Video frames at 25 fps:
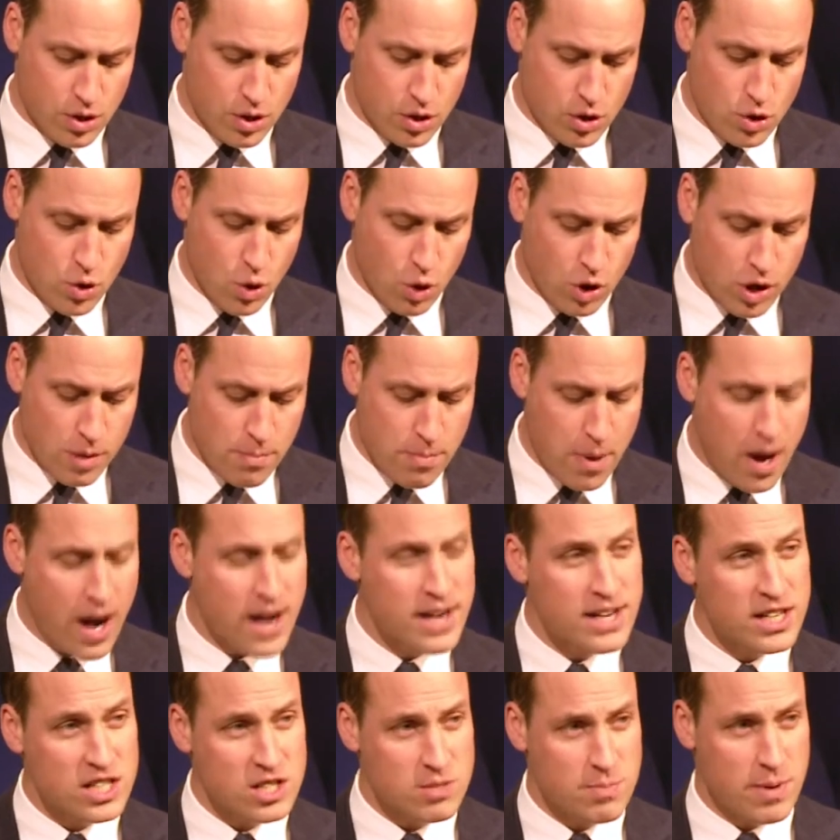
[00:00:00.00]
Your
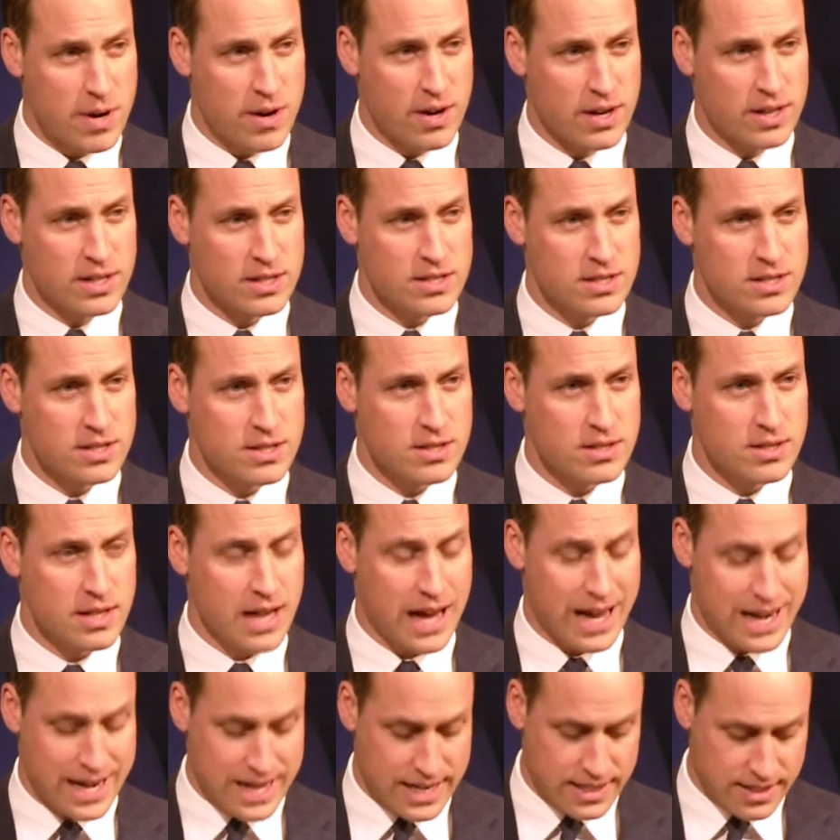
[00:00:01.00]
combined experience
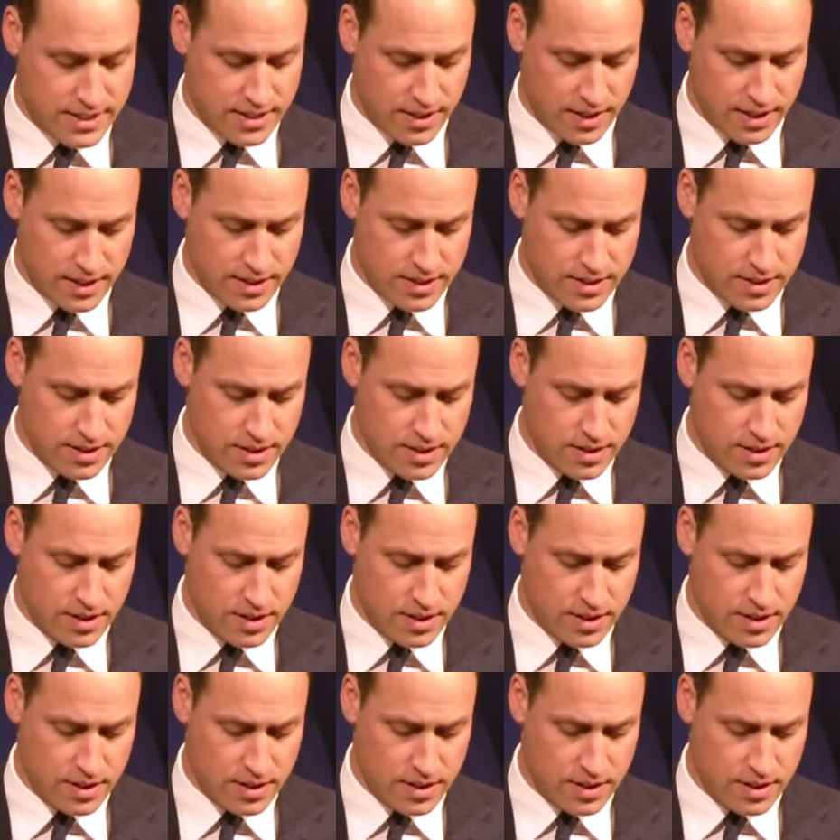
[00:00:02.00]
and insight